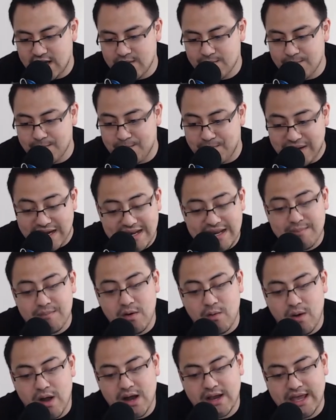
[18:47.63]
beating
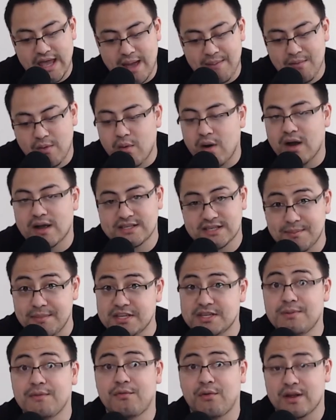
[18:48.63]
Milwaukee at Milwaukee, as I
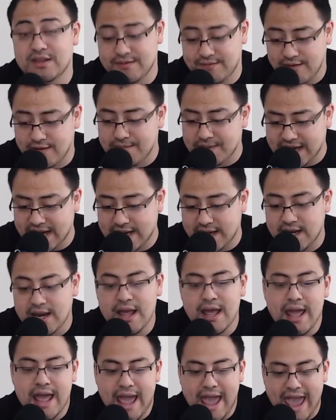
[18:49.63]
mentioned before at the very beginning.
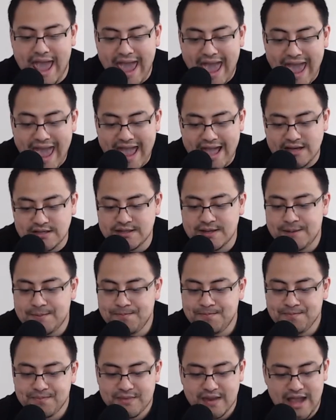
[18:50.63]
And,
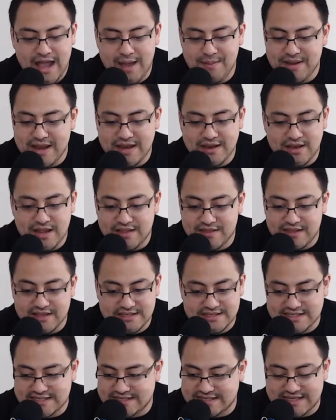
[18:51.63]
I mean,
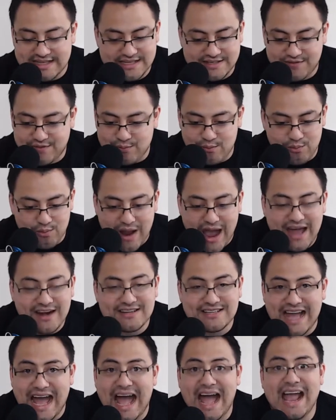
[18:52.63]
this is ride or
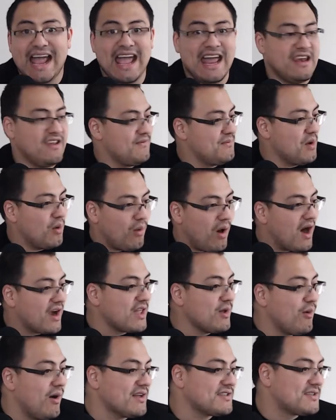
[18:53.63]
die. And if
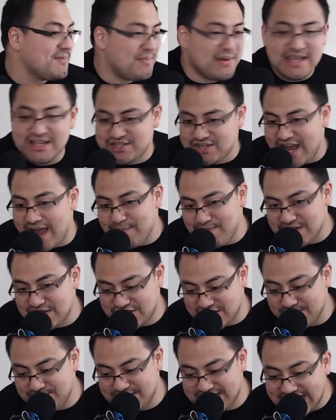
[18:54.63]
Milwaukee wants to be a
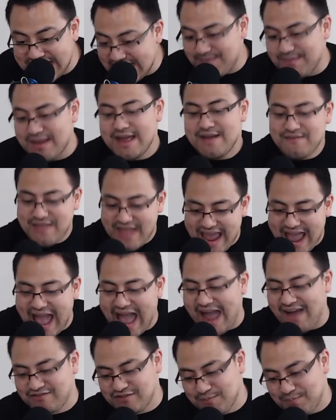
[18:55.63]
championship team, they
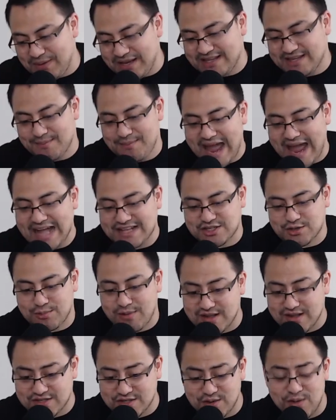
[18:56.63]
have to beat them at
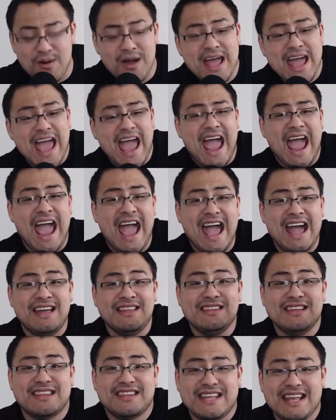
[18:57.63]
Toronto.
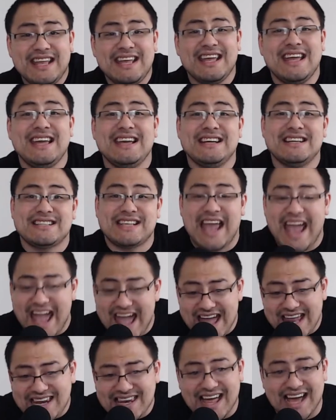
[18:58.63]
And the thing is,
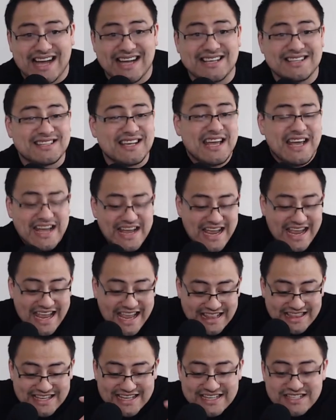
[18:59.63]
headlines.
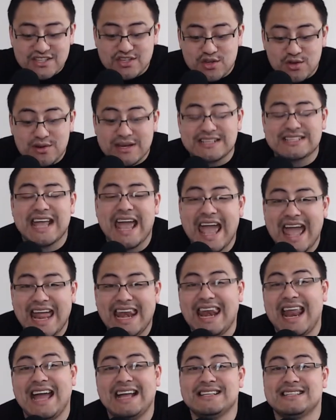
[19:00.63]
This dude is
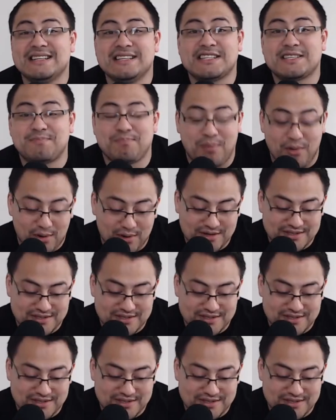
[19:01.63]
headlines in sports. I